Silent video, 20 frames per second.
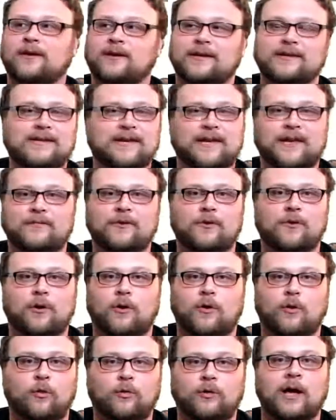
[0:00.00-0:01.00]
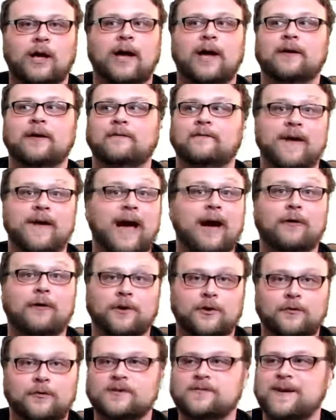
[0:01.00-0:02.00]
Doesn't give you a whole lot of
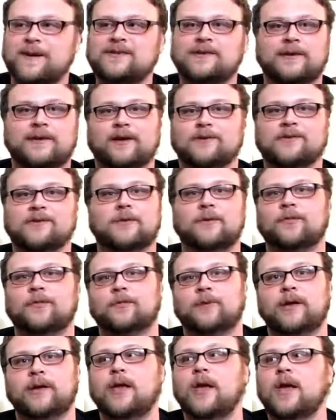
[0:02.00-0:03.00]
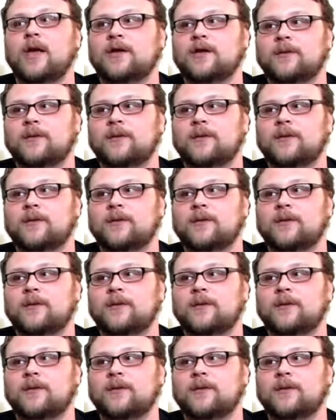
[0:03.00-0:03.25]
value, especially on turn 3.